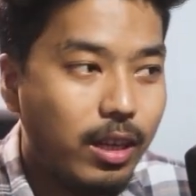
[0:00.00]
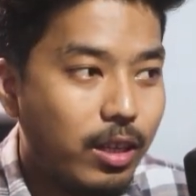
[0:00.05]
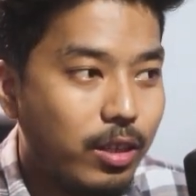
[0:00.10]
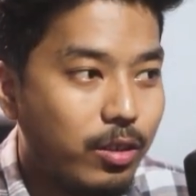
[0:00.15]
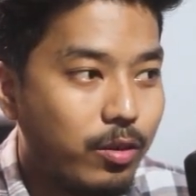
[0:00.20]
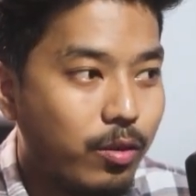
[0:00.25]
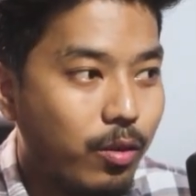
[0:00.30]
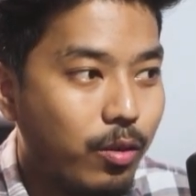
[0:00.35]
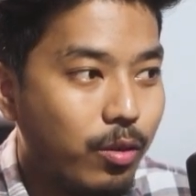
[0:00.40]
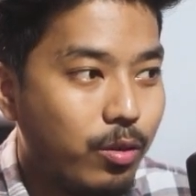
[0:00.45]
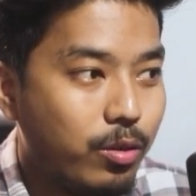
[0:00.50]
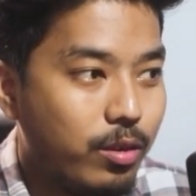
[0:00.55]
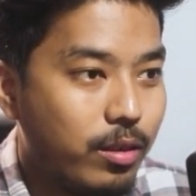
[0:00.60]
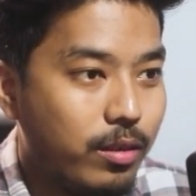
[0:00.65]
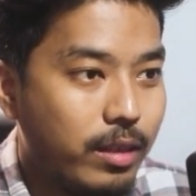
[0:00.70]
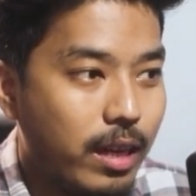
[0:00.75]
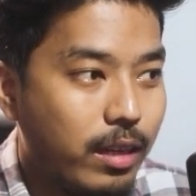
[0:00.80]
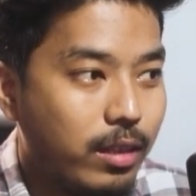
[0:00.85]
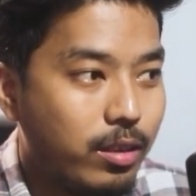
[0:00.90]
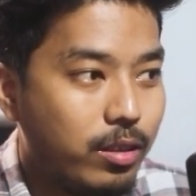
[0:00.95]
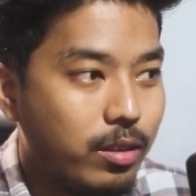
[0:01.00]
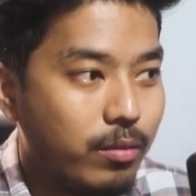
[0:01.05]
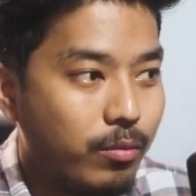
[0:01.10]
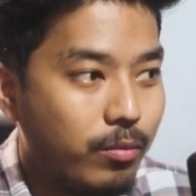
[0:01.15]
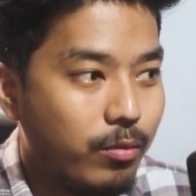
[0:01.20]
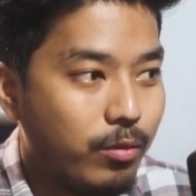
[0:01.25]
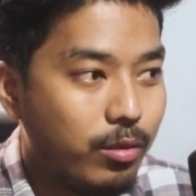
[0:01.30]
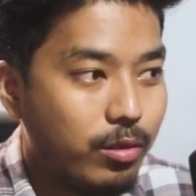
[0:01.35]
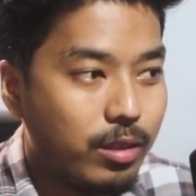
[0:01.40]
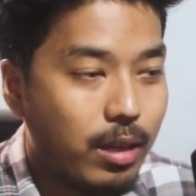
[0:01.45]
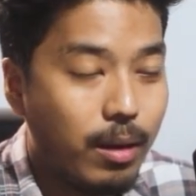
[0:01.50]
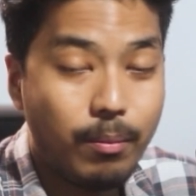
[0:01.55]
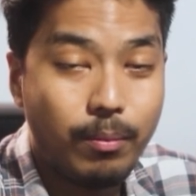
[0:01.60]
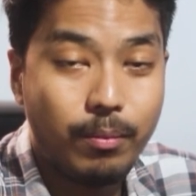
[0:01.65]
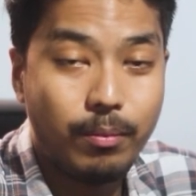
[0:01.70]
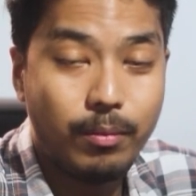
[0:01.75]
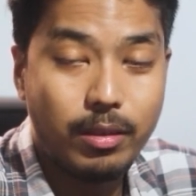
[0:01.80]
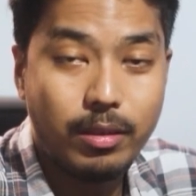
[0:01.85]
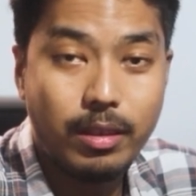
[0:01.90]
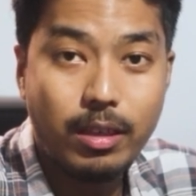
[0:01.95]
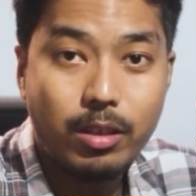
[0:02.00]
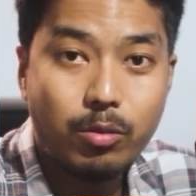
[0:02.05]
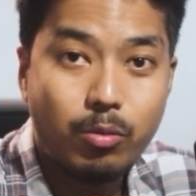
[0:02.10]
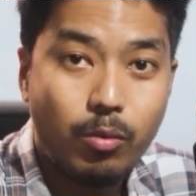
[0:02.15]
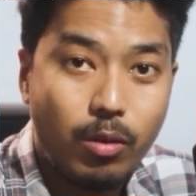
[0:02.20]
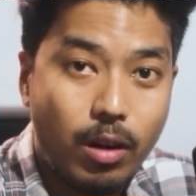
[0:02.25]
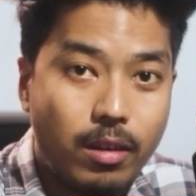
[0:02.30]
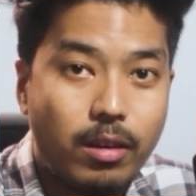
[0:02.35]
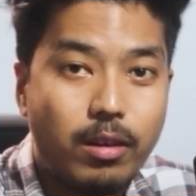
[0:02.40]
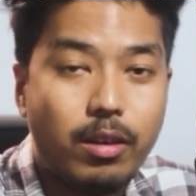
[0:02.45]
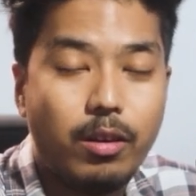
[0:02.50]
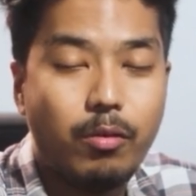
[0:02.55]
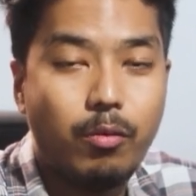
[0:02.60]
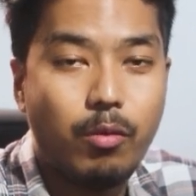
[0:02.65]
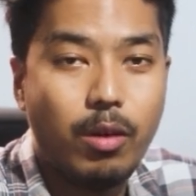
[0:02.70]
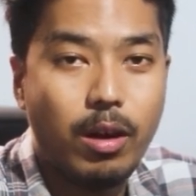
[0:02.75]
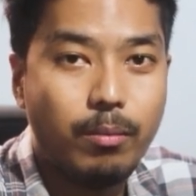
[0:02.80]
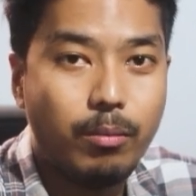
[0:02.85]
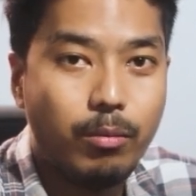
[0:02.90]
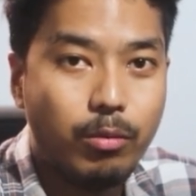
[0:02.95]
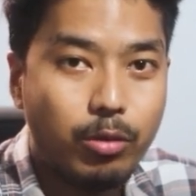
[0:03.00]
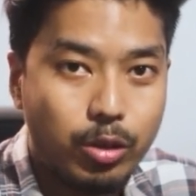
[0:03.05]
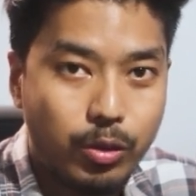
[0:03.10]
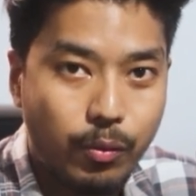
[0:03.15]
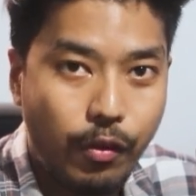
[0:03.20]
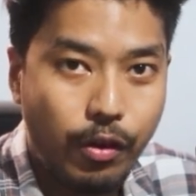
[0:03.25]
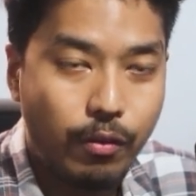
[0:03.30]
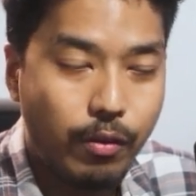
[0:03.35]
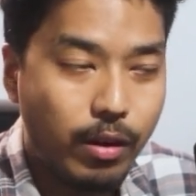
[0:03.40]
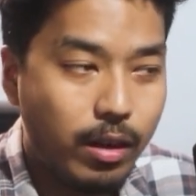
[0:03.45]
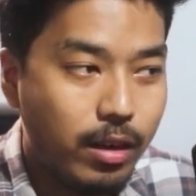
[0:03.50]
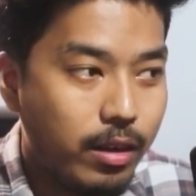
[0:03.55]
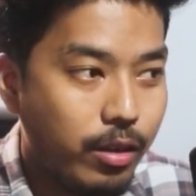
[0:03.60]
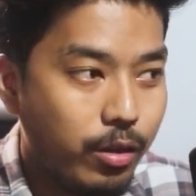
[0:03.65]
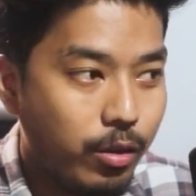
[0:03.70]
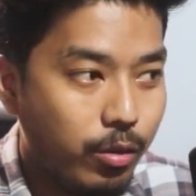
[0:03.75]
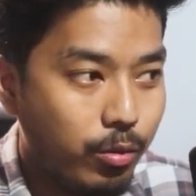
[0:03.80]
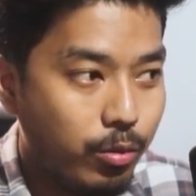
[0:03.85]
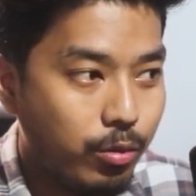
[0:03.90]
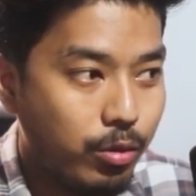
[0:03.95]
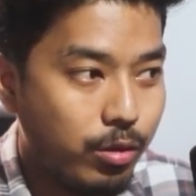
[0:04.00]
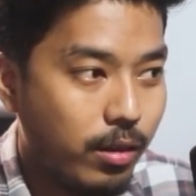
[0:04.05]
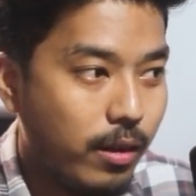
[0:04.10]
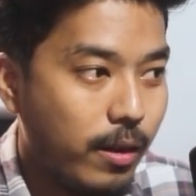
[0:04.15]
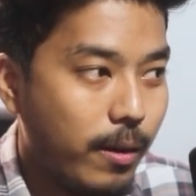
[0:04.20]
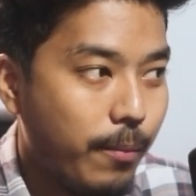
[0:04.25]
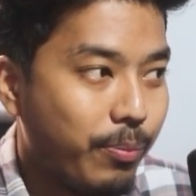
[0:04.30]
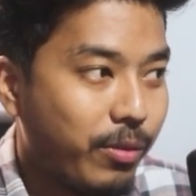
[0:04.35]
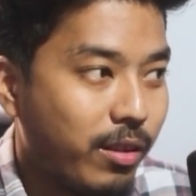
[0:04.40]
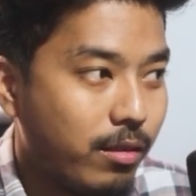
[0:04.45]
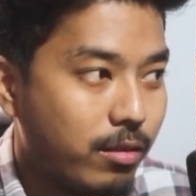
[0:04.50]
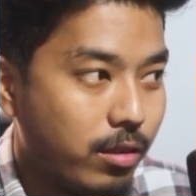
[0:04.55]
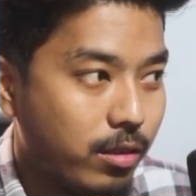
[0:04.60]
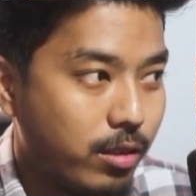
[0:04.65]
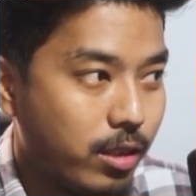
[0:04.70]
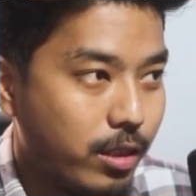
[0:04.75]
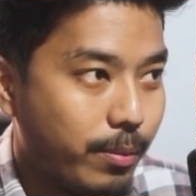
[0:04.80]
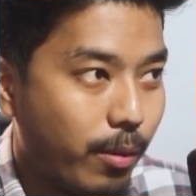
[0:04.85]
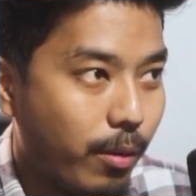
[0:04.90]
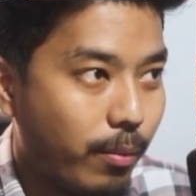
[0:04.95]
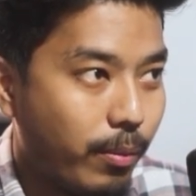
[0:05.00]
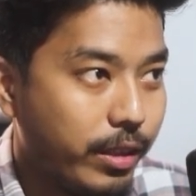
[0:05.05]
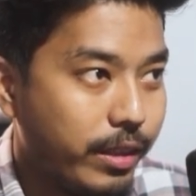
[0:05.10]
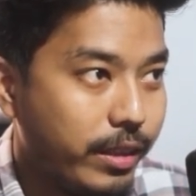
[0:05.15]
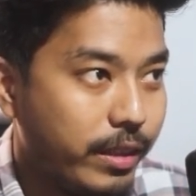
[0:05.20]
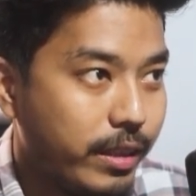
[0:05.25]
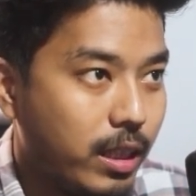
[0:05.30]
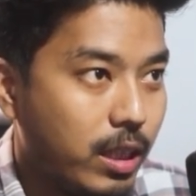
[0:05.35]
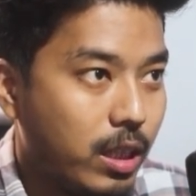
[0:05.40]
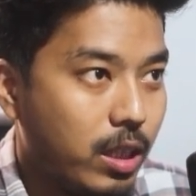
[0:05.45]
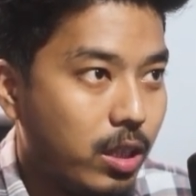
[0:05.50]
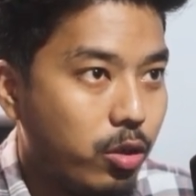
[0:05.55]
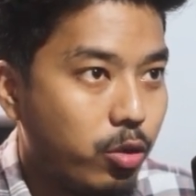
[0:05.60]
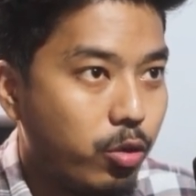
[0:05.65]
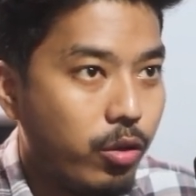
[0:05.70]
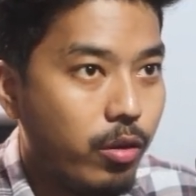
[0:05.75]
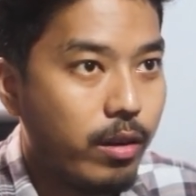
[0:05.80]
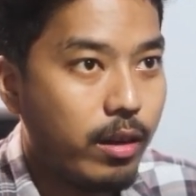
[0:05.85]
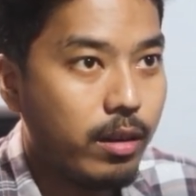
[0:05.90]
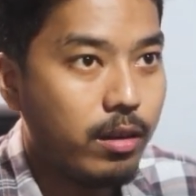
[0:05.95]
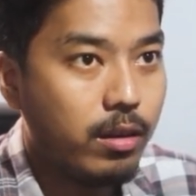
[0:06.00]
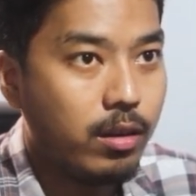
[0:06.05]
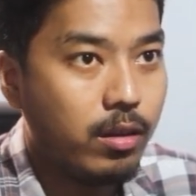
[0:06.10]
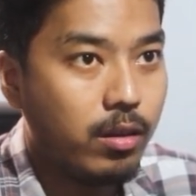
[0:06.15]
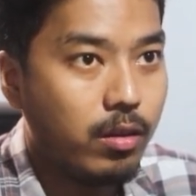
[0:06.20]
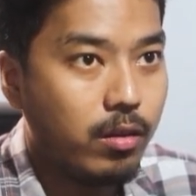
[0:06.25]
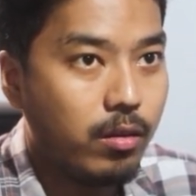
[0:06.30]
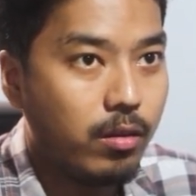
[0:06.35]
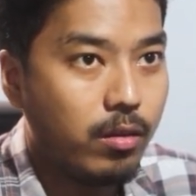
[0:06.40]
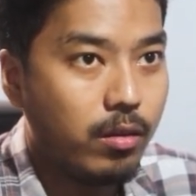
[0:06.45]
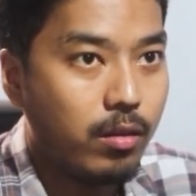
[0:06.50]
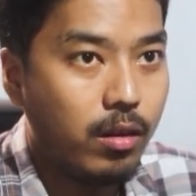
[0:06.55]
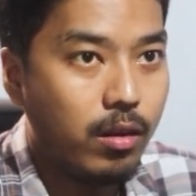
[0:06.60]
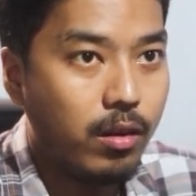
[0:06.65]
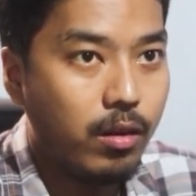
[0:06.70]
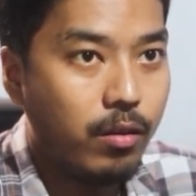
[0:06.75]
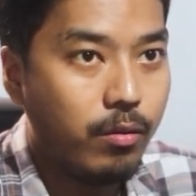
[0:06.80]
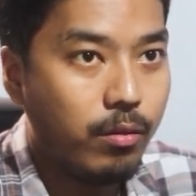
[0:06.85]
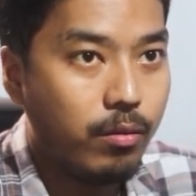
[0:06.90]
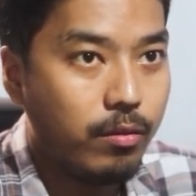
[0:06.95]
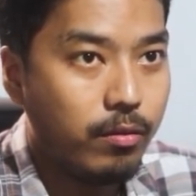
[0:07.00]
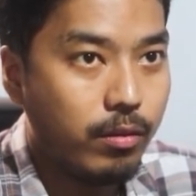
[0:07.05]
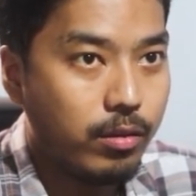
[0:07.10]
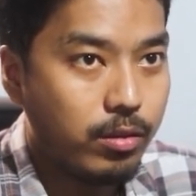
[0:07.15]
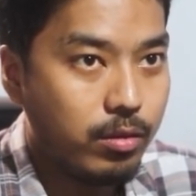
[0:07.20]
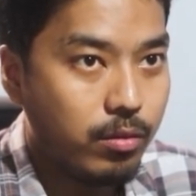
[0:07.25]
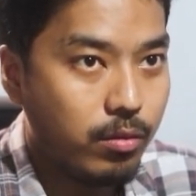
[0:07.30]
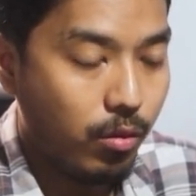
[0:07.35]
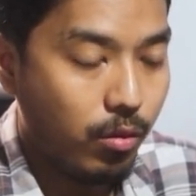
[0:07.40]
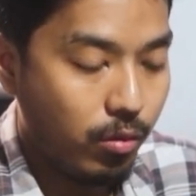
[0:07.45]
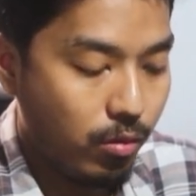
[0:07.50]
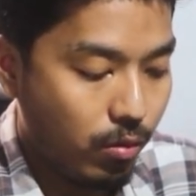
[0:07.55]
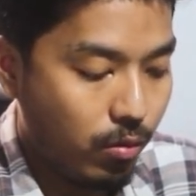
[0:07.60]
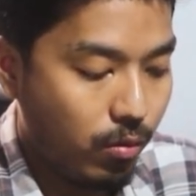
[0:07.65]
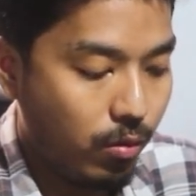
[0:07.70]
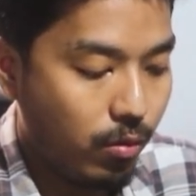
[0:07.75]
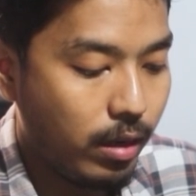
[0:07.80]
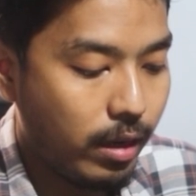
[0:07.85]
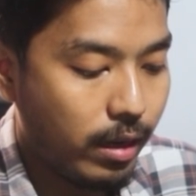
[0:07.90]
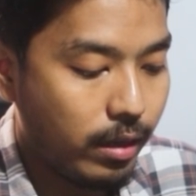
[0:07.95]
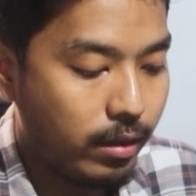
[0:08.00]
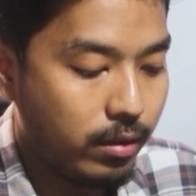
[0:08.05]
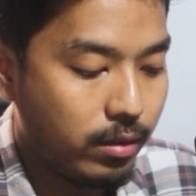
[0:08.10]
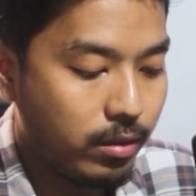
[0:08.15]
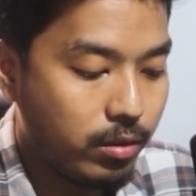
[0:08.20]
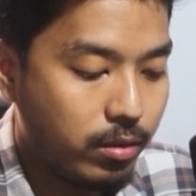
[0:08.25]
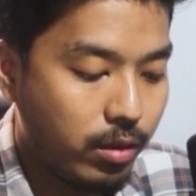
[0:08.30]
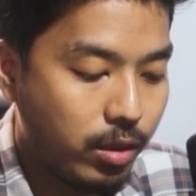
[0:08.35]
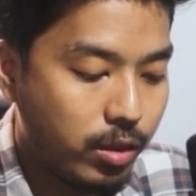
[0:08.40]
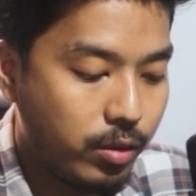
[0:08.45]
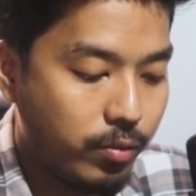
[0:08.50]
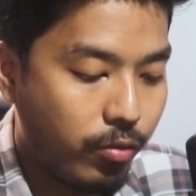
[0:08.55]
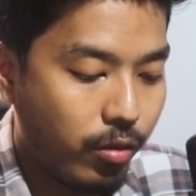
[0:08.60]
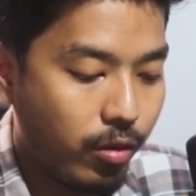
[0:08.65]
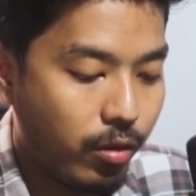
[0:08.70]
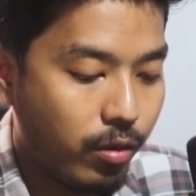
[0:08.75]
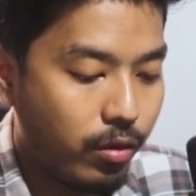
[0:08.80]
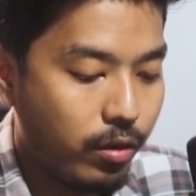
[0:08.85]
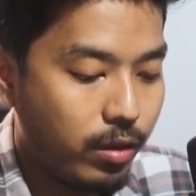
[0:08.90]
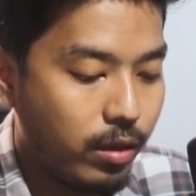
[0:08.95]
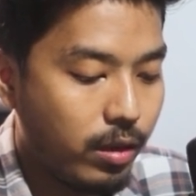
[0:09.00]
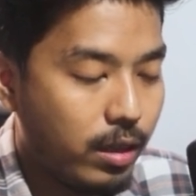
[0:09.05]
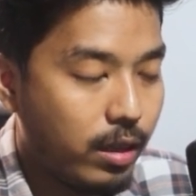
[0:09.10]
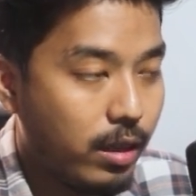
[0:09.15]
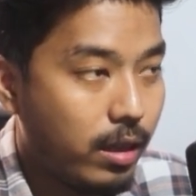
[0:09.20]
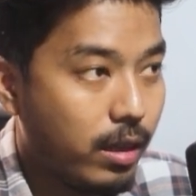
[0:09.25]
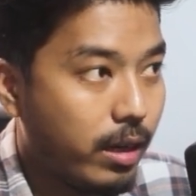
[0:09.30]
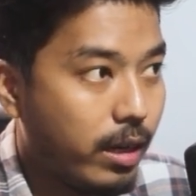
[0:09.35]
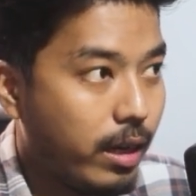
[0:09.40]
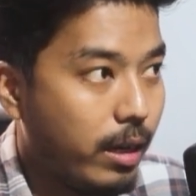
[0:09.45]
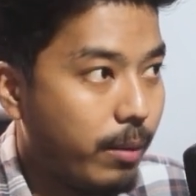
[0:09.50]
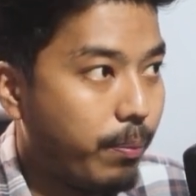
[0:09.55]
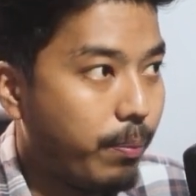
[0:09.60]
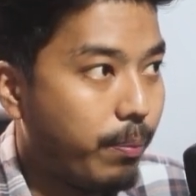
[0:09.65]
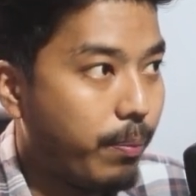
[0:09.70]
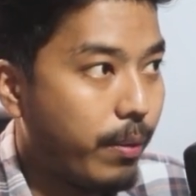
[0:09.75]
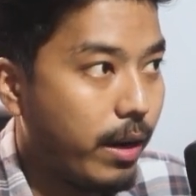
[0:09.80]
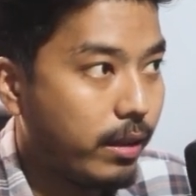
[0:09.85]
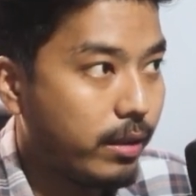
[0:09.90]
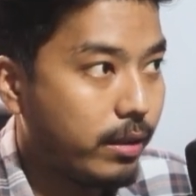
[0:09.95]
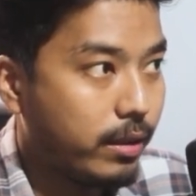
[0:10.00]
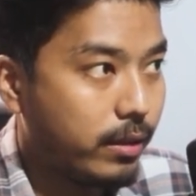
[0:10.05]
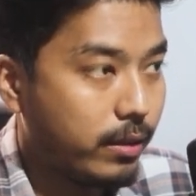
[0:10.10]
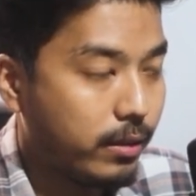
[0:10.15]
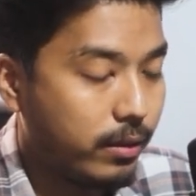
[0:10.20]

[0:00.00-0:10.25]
So that is another one most frequently used CSS property. So you can once to Google and search for clip path